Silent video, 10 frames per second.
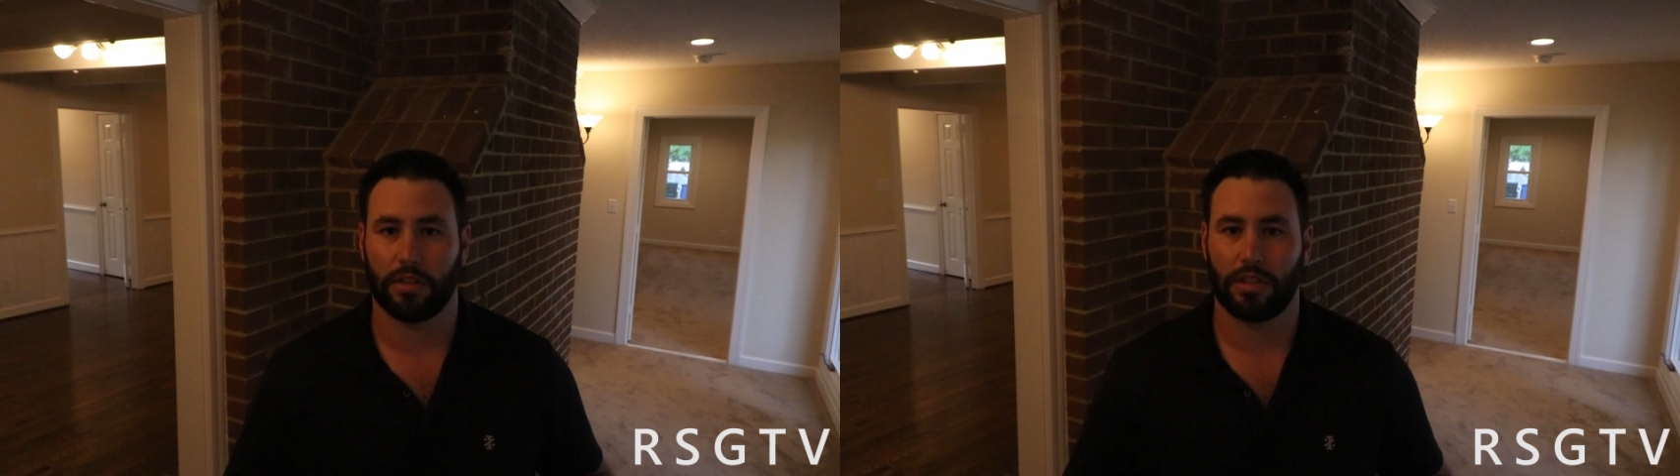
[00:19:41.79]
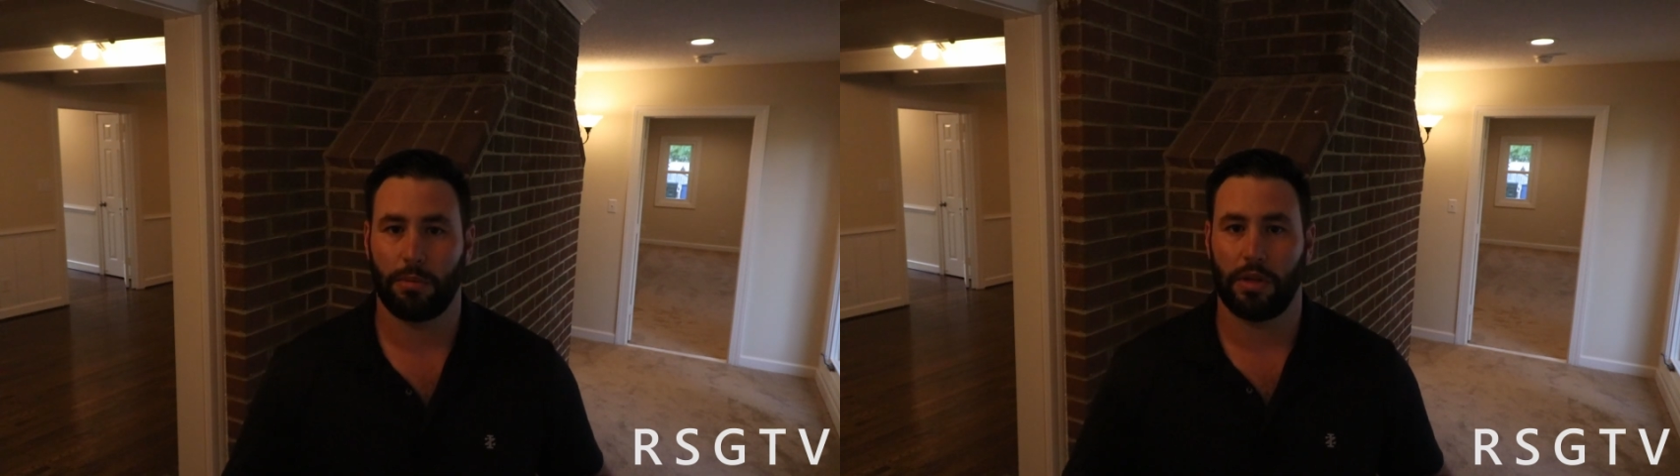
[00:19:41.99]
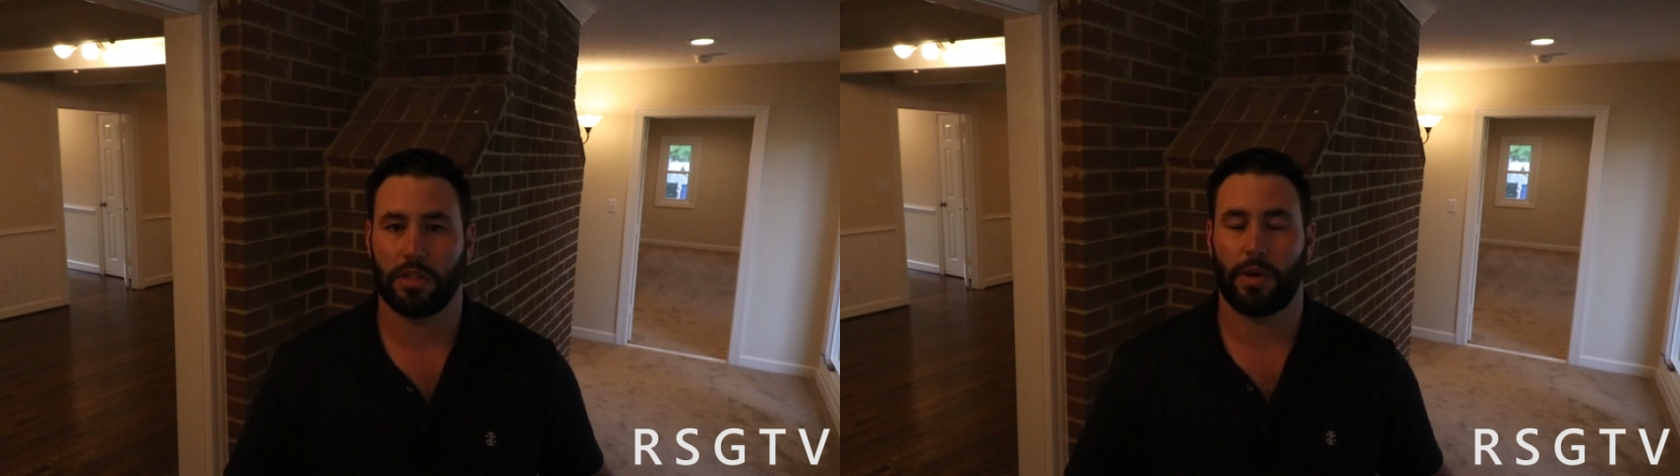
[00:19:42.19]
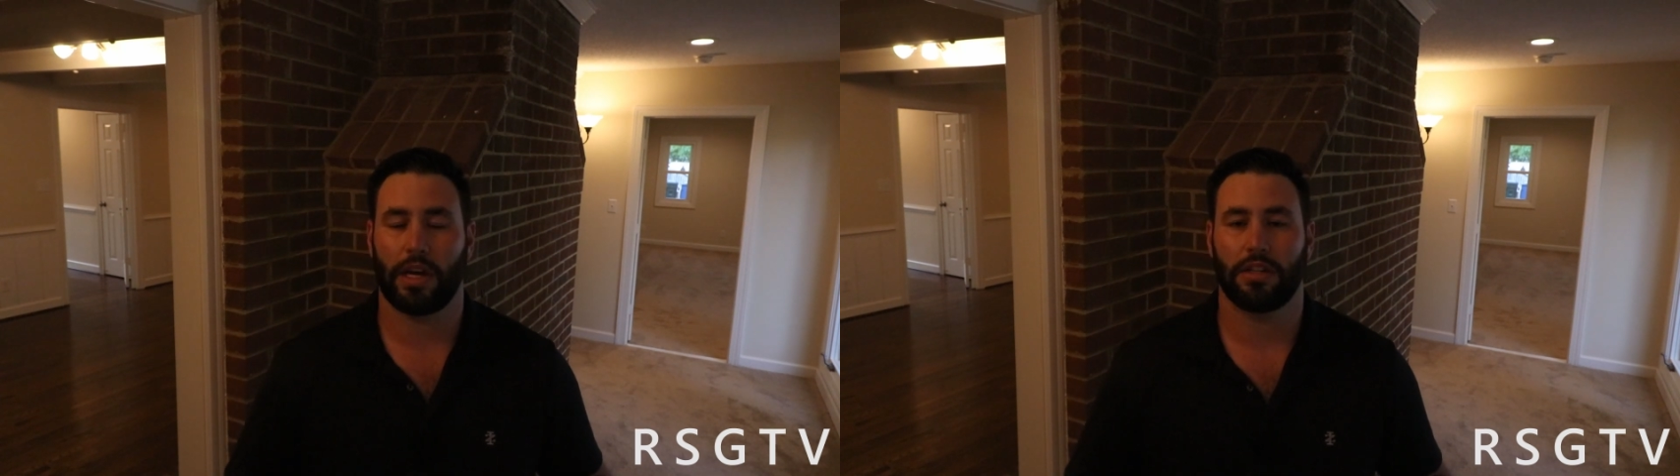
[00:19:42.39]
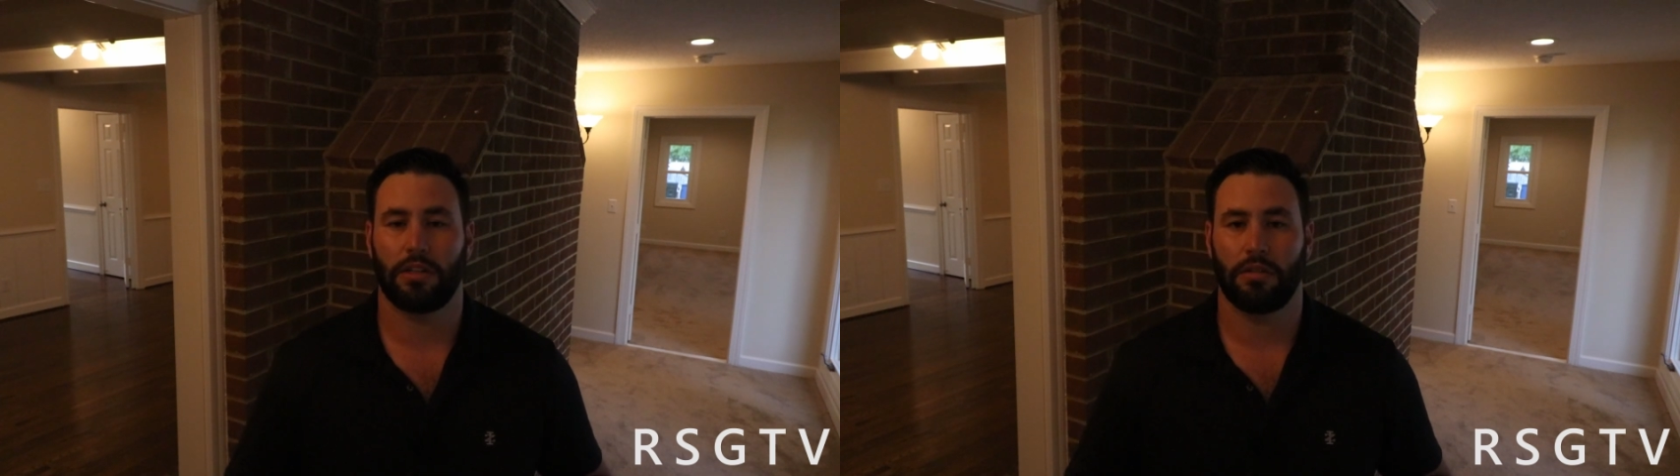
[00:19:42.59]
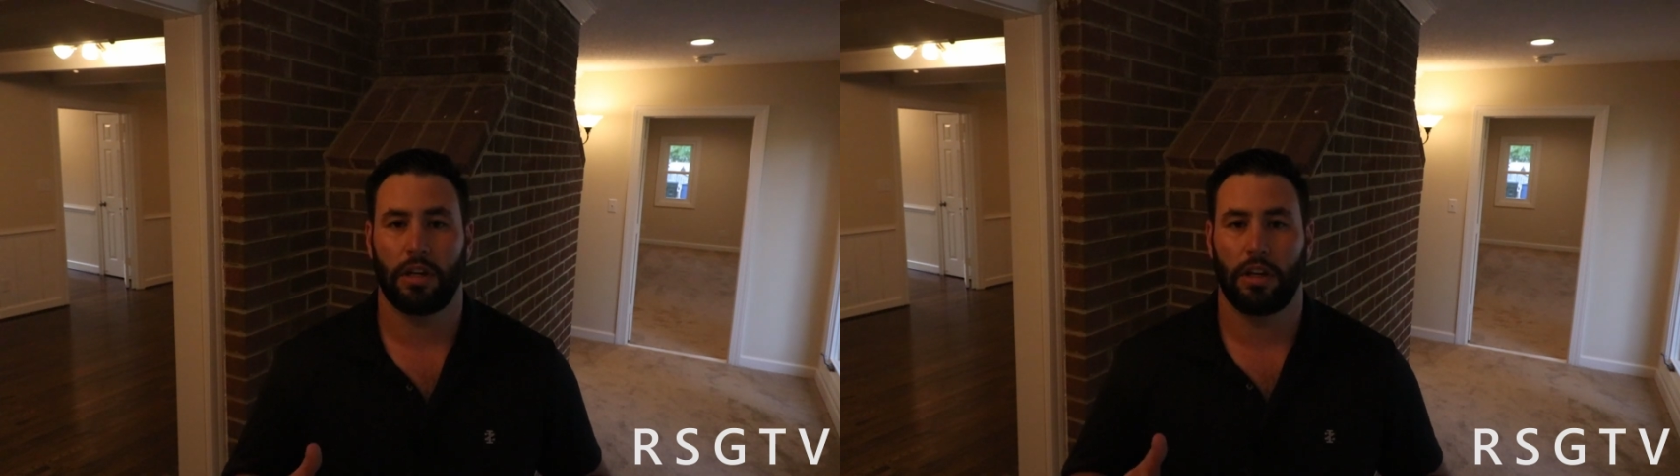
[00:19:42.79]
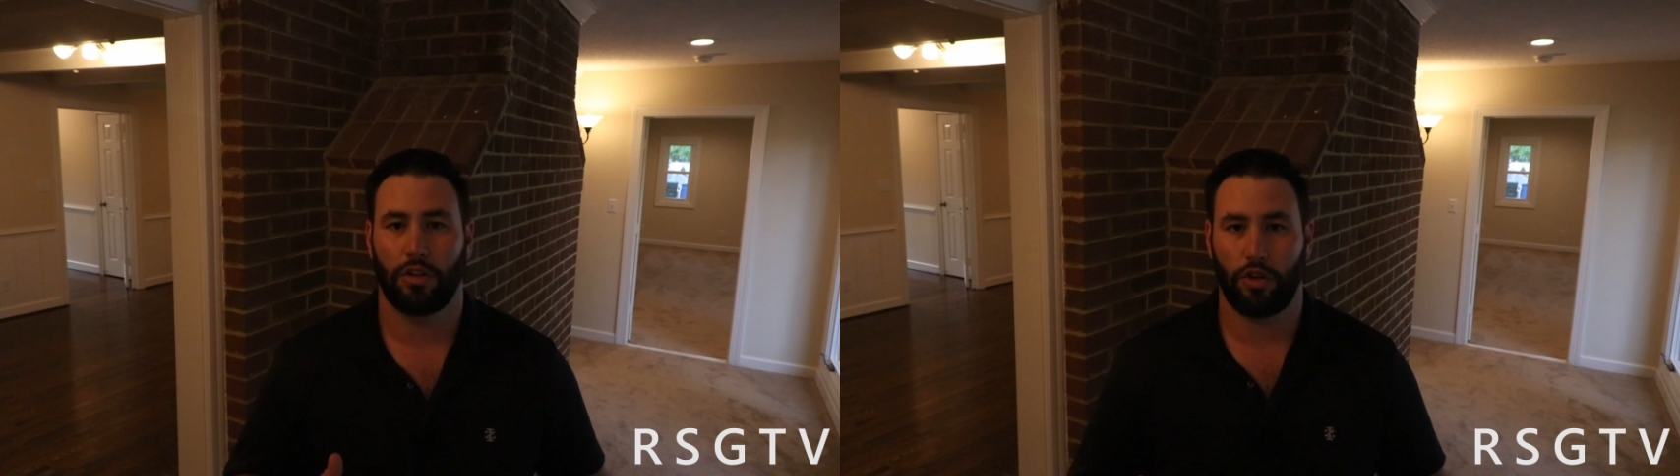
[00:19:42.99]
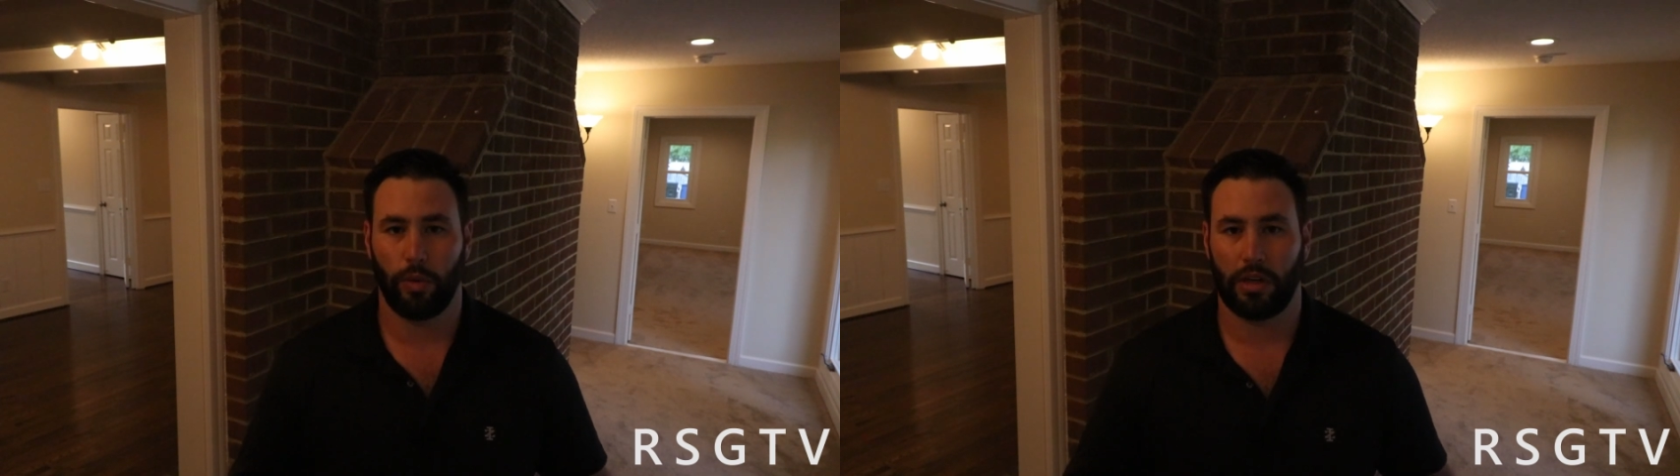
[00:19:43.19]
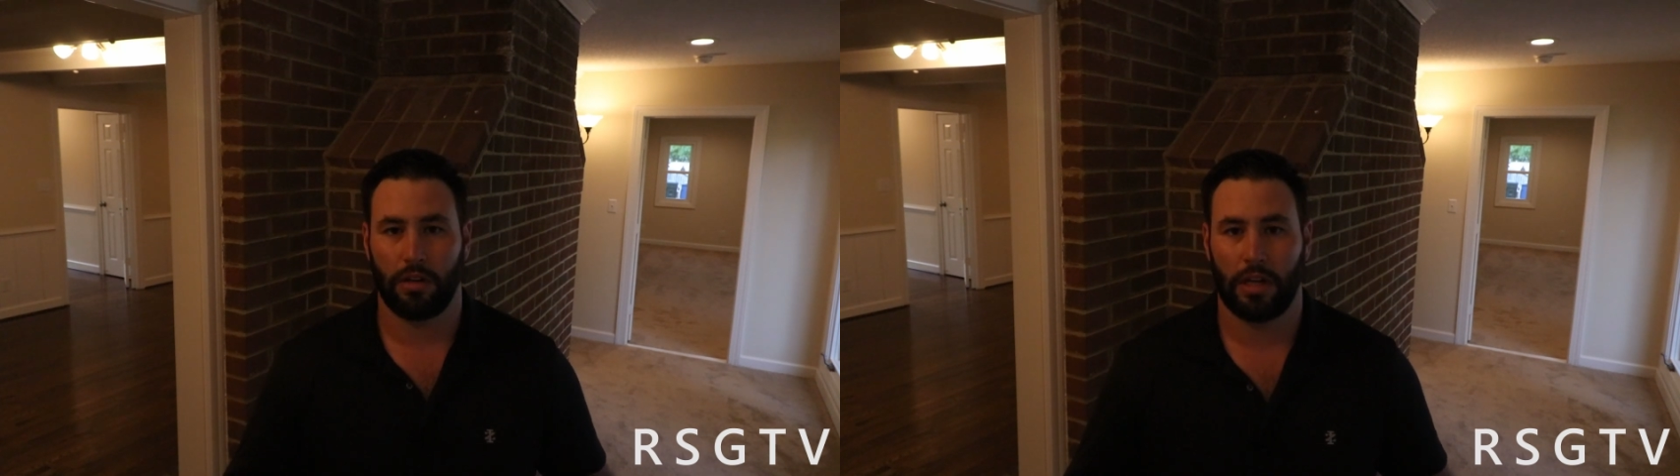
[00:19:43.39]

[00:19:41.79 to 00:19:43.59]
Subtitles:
a chimney inspection, do it.